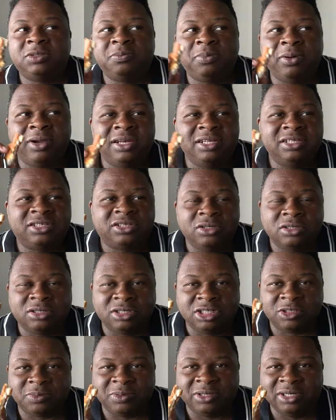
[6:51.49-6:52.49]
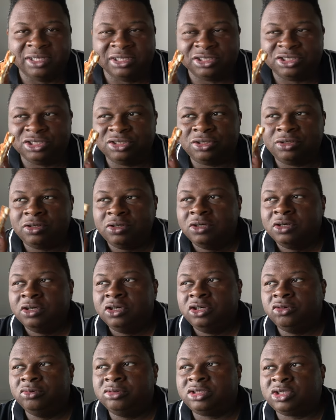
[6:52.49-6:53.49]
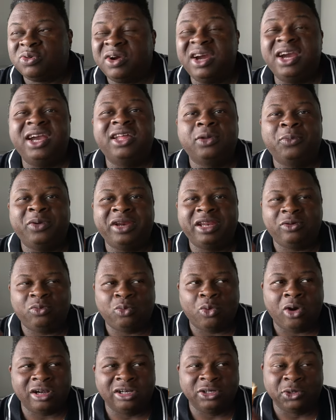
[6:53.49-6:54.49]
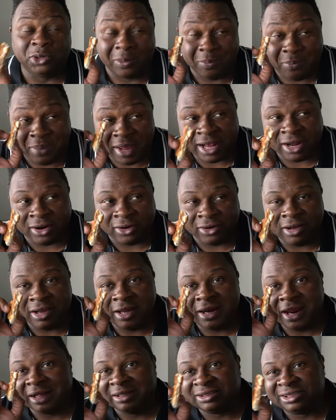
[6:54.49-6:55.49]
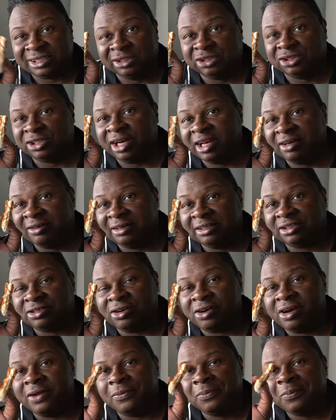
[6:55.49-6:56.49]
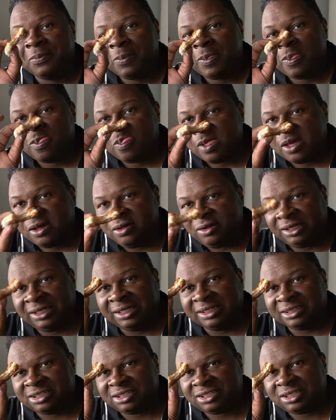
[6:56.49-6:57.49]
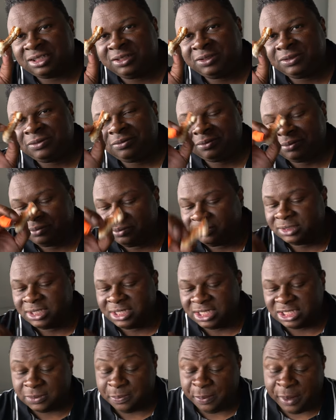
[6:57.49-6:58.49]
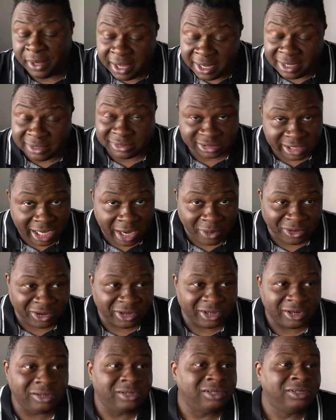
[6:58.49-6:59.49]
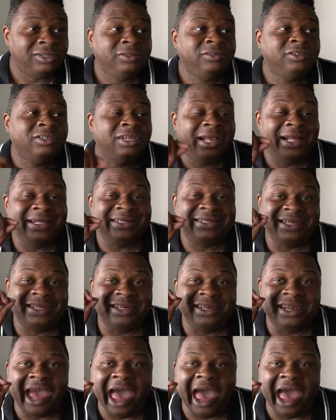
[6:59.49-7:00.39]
bread is so crispy and delicious, you swear that we walked into a bakery and not a City Italian restaurant. This is peak sourdough. It's hitting